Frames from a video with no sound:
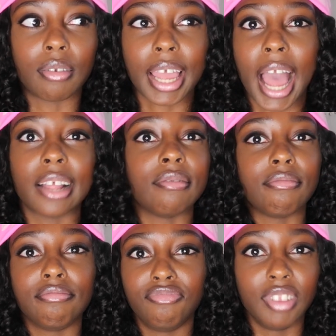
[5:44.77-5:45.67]
Like, I
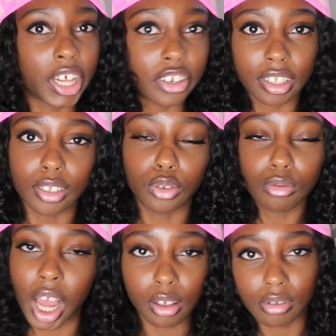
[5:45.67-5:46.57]
literally do
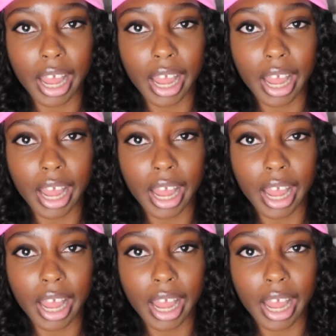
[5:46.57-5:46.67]
not use